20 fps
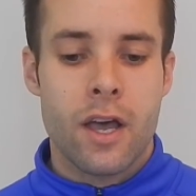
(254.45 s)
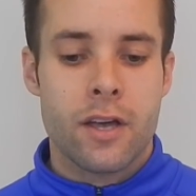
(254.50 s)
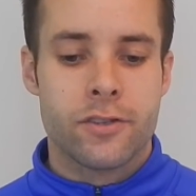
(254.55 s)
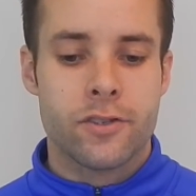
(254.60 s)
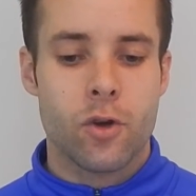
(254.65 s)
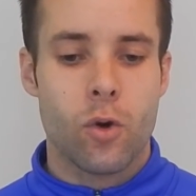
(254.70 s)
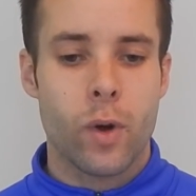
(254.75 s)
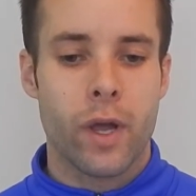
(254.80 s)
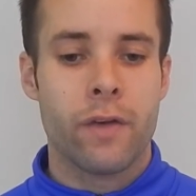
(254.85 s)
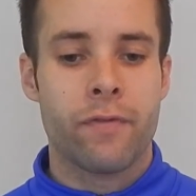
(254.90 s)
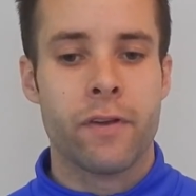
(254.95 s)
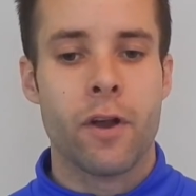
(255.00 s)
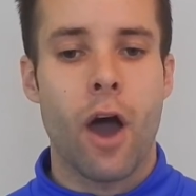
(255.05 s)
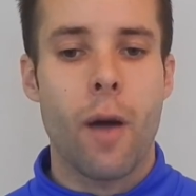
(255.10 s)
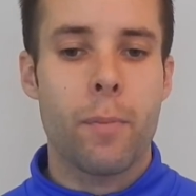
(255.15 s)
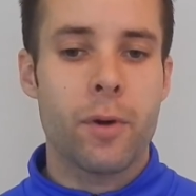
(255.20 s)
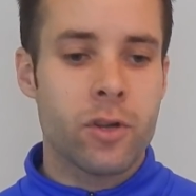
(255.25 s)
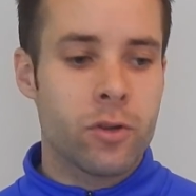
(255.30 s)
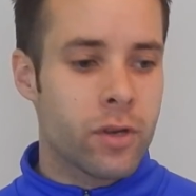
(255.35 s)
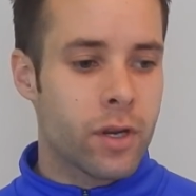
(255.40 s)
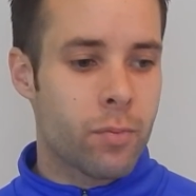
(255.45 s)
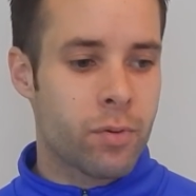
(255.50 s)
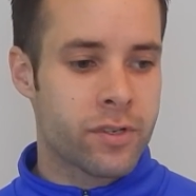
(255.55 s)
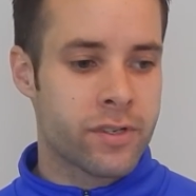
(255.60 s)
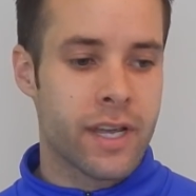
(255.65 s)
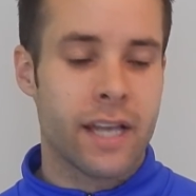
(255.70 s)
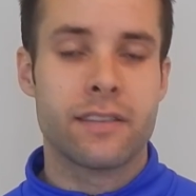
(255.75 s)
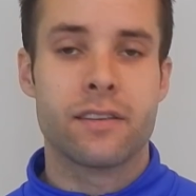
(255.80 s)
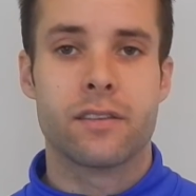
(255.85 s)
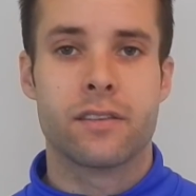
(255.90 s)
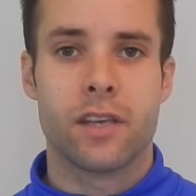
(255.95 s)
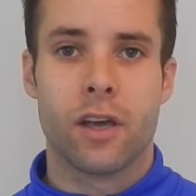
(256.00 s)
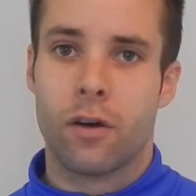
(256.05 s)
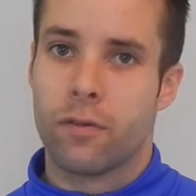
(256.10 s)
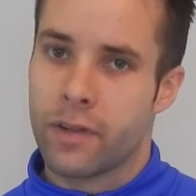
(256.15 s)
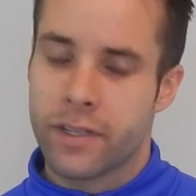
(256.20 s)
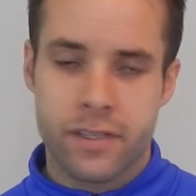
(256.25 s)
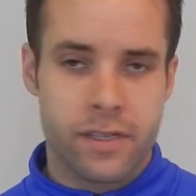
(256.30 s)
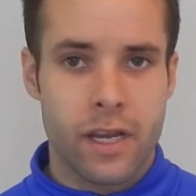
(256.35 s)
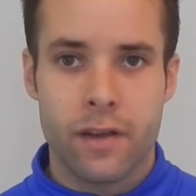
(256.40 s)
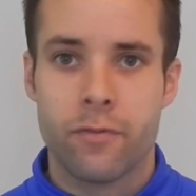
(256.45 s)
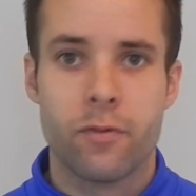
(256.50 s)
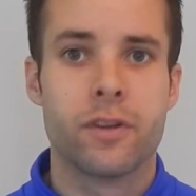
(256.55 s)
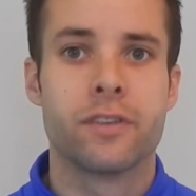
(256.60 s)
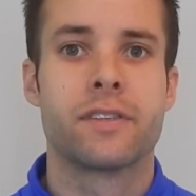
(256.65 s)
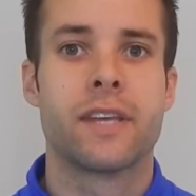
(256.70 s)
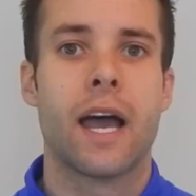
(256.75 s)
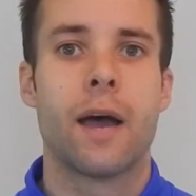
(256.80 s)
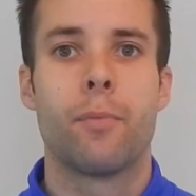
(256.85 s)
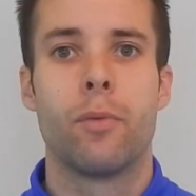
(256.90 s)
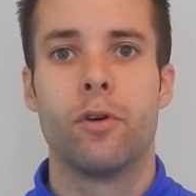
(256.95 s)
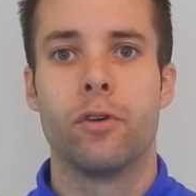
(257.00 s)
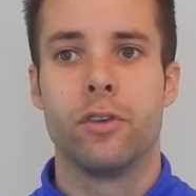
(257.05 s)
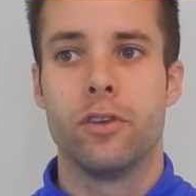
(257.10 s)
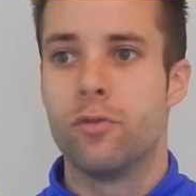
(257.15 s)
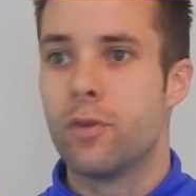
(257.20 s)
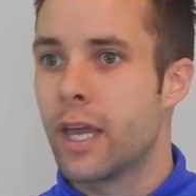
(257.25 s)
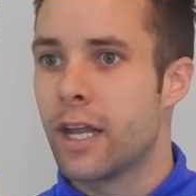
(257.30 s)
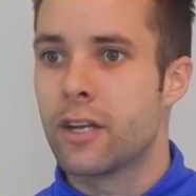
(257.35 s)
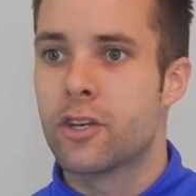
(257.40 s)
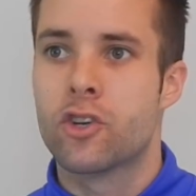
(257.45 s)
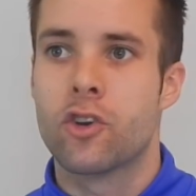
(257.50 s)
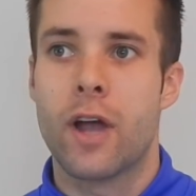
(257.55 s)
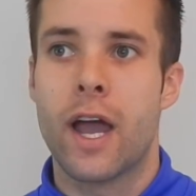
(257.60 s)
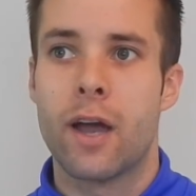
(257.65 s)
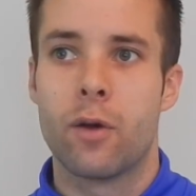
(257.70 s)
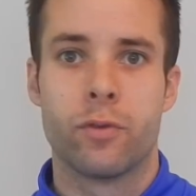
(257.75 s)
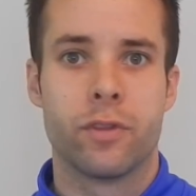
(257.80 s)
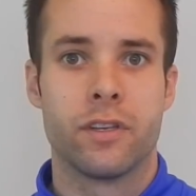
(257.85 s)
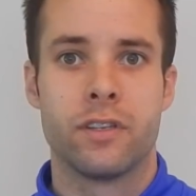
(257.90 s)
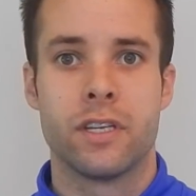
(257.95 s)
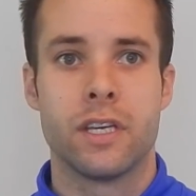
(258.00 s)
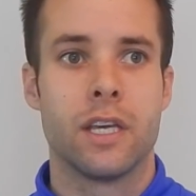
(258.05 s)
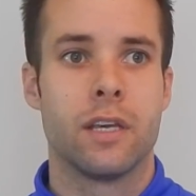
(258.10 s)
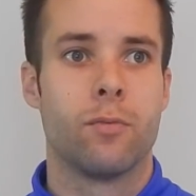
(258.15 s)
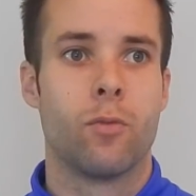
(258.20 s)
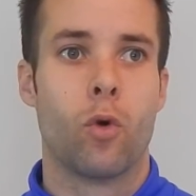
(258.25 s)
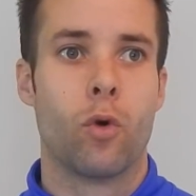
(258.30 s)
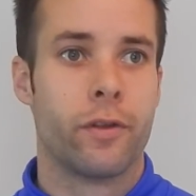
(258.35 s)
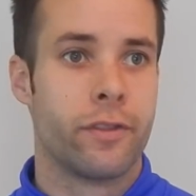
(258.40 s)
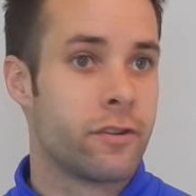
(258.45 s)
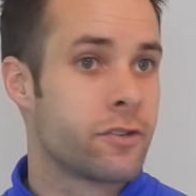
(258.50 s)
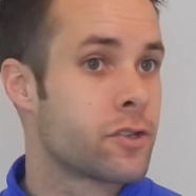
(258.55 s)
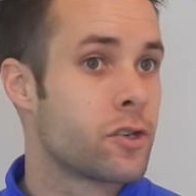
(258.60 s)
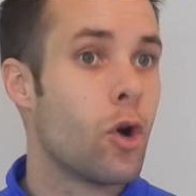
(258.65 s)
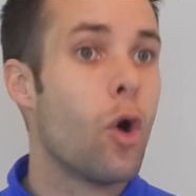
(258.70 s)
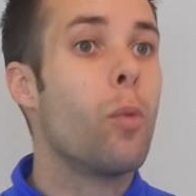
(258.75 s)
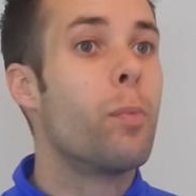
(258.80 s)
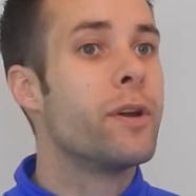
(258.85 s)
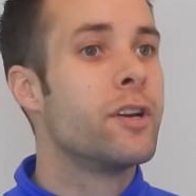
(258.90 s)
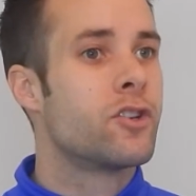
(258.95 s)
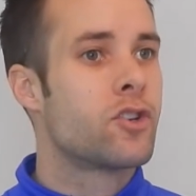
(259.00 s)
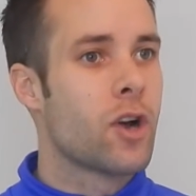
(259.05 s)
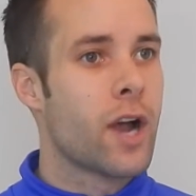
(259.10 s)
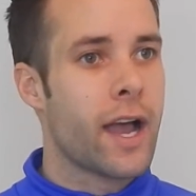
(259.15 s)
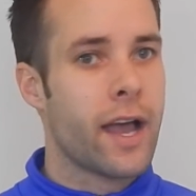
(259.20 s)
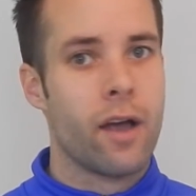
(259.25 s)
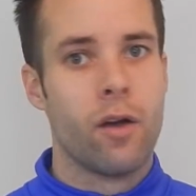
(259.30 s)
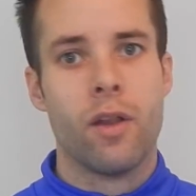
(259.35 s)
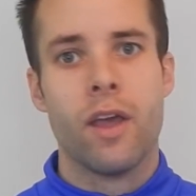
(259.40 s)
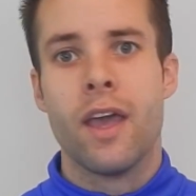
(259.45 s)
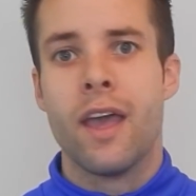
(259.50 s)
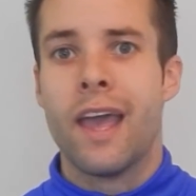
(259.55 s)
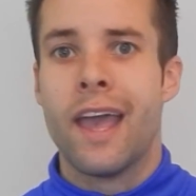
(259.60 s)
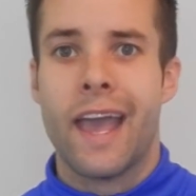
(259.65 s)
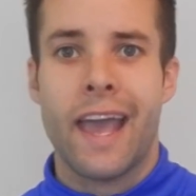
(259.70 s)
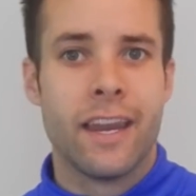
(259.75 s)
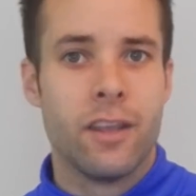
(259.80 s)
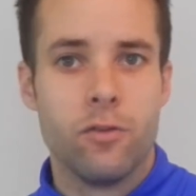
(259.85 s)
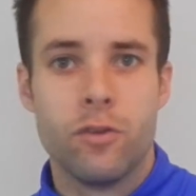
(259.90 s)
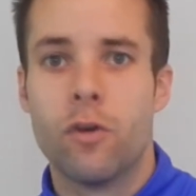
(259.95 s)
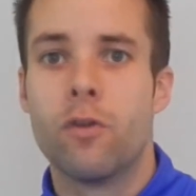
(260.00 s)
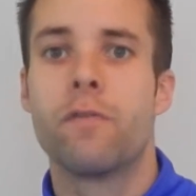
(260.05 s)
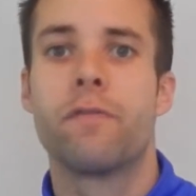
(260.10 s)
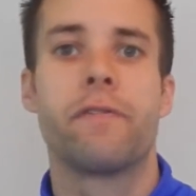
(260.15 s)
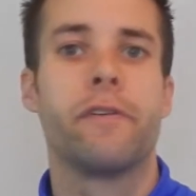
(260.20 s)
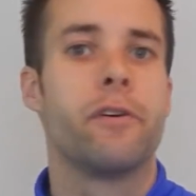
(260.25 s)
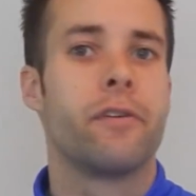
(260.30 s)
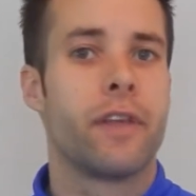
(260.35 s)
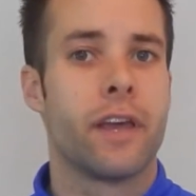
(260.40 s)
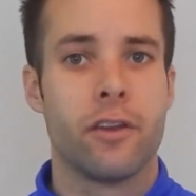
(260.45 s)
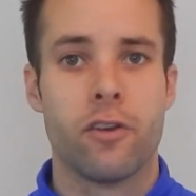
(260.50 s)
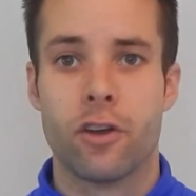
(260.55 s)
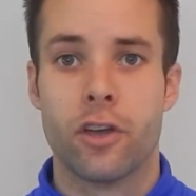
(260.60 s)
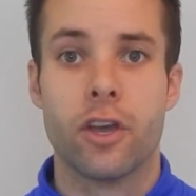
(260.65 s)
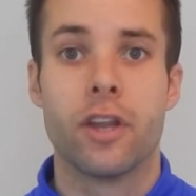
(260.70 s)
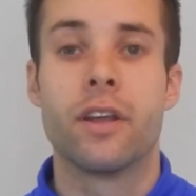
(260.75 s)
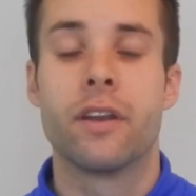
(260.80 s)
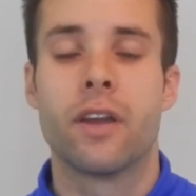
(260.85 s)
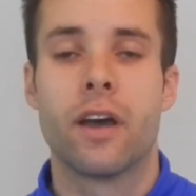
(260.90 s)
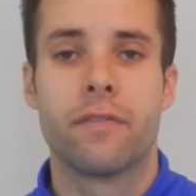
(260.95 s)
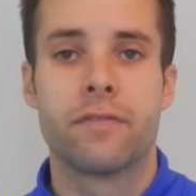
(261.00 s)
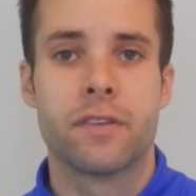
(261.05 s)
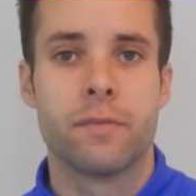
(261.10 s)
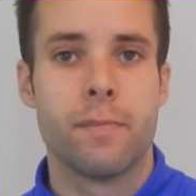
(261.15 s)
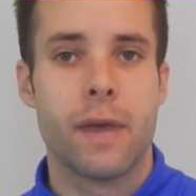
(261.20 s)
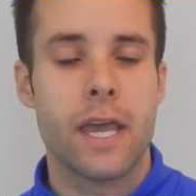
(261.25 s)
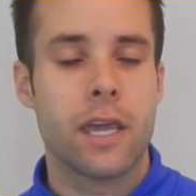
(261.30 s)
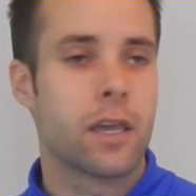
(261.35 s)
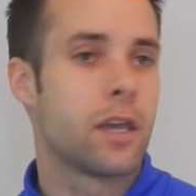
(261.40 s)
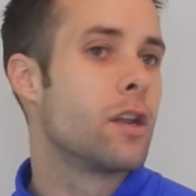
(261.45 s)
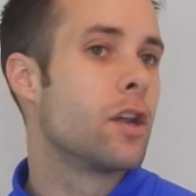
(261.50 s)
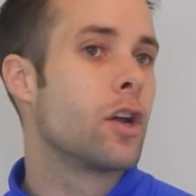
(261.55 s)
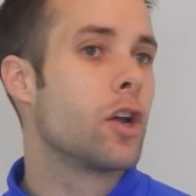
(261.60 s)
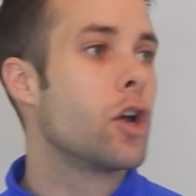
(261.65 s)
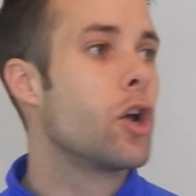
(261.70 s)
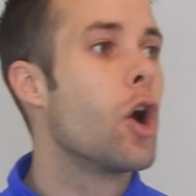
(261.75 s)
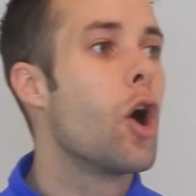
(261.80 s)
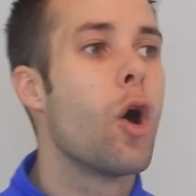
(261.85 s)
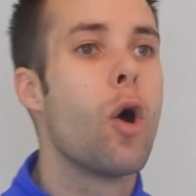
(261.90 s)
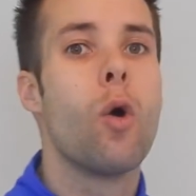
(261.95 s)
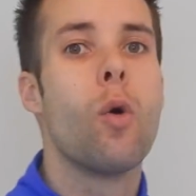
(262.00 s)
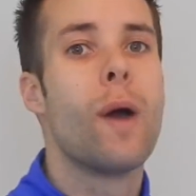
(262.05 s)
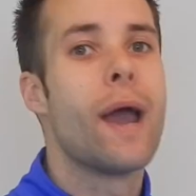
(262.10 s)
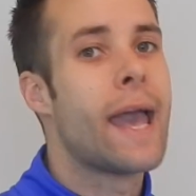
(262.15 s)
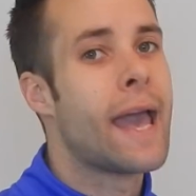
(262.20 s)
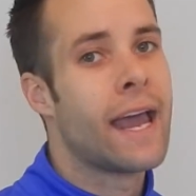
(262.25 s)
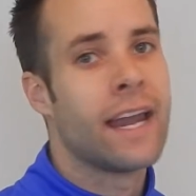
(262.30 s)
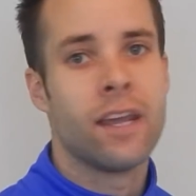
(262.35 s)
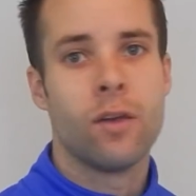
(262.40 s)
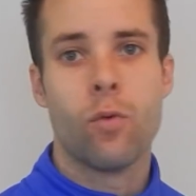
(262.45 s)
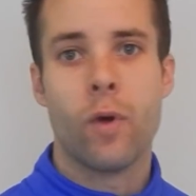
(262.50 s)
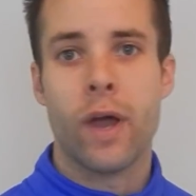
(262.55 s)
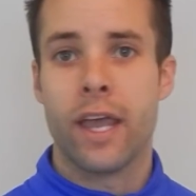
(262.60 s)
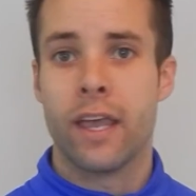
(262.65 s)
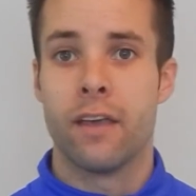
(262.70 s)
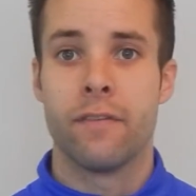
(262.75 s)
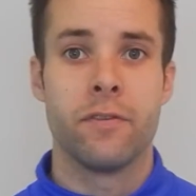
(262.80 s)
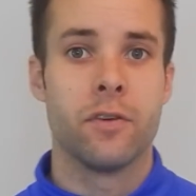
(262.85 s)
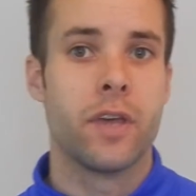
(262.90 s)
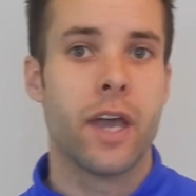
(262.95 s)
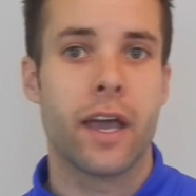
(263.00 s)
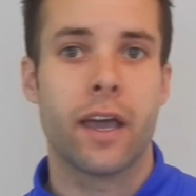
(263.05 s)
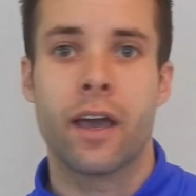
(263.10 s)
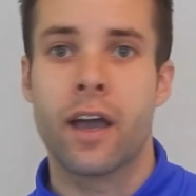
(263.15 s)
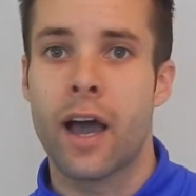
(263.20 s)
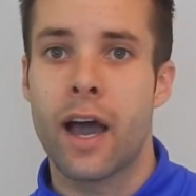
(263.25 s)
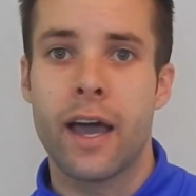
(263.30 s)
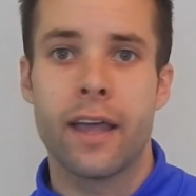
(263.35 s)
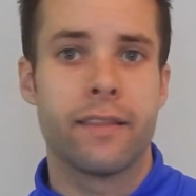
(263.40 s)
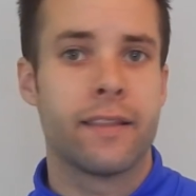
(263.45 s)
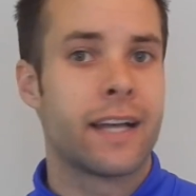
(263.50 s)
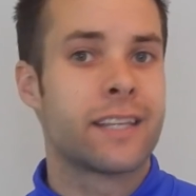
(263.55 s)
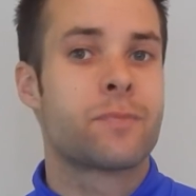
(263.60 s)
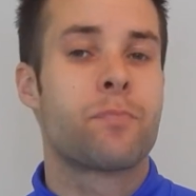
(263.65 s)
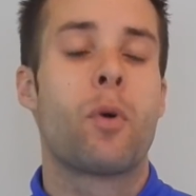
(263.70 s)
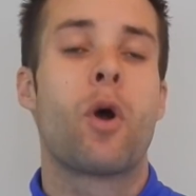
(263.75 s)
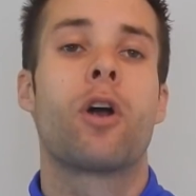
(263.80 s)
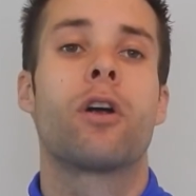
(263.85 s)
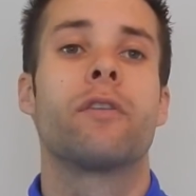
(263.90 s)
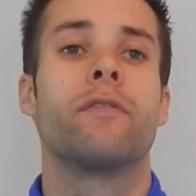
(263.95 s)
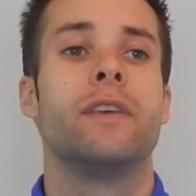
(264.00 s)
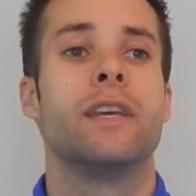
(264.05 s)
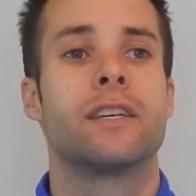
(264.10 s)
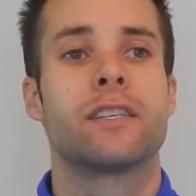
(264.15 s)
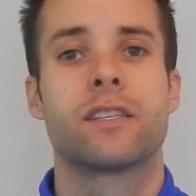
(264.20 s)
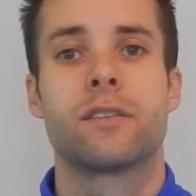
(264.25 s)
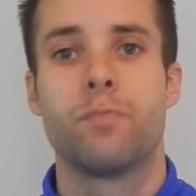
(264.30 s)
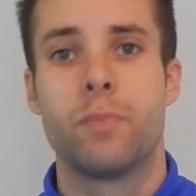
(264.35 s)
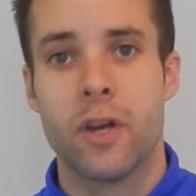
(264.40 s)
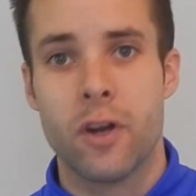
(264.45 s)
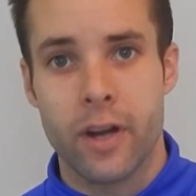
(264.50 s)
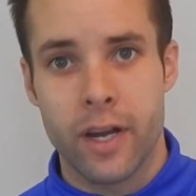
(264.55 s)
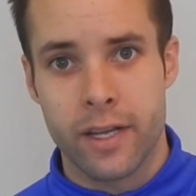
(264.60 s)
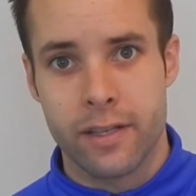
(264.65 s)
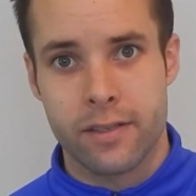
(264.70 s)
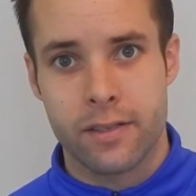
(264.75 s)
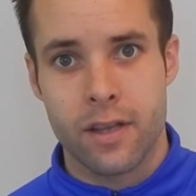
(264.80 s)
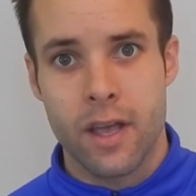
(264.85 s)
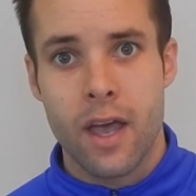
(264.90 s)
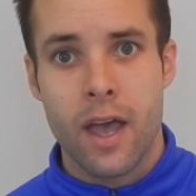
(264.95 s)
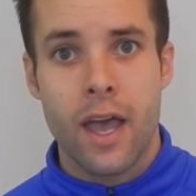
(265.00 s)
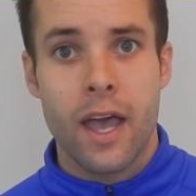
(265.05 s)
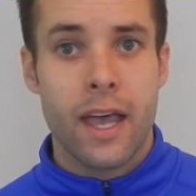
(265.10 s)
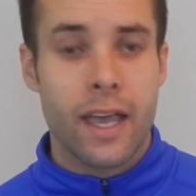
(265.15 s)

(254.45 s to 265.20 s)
So if an opportunity presents itself, let's say for example, you get a tryout with a team, or there's an open tryout and you don't feel that you're good enough to make it, go anyway. If you get cut, that's part of the experience.